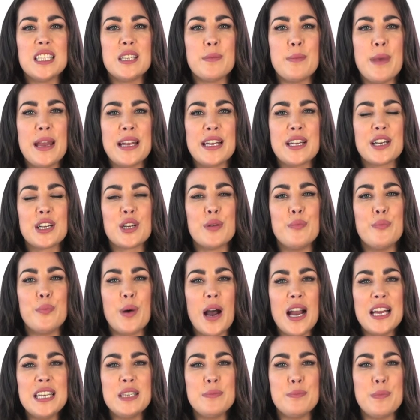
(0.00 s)
to make a
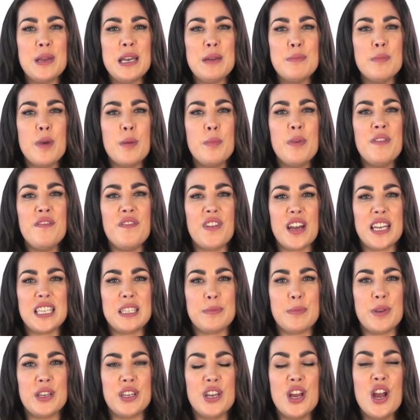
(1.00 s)
combined minimum
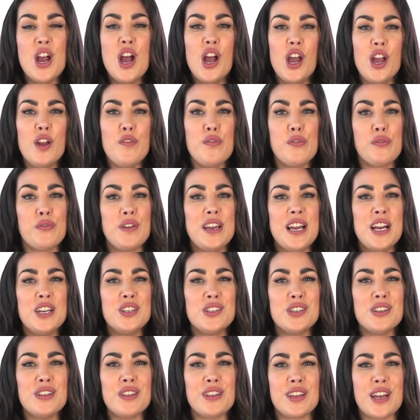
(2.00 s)
investment of
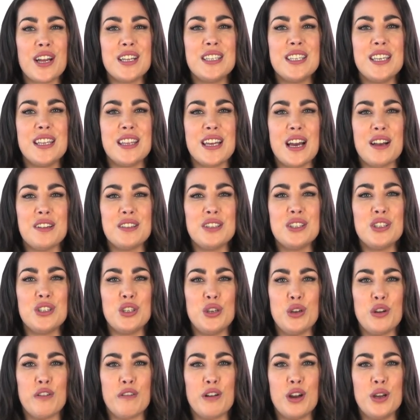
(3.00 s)

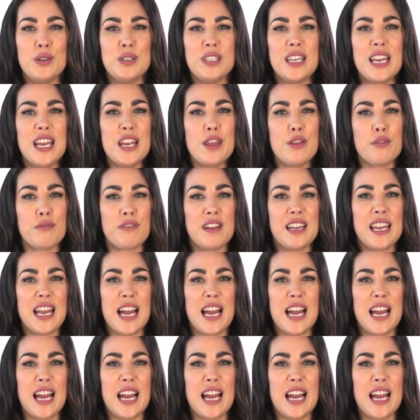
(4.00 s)
€330,000 in 3